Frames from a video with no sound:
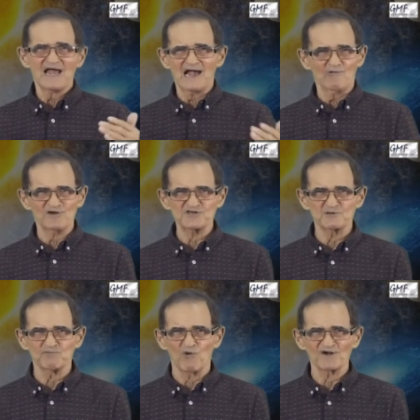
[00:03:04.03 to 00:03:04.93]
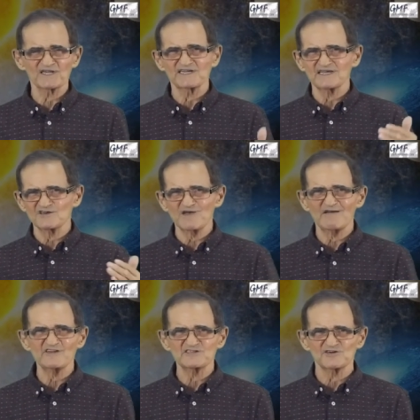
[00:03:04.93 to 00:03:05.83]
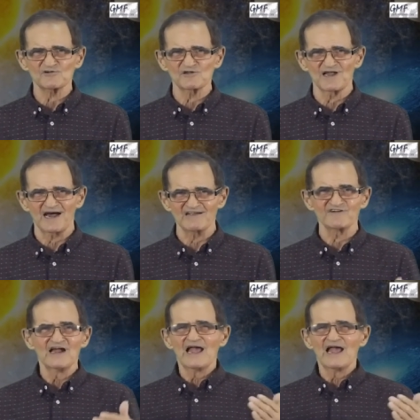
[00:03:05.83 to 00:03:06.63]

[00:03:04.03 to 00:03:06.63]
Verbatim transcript: And when you're born again, you have eternal life.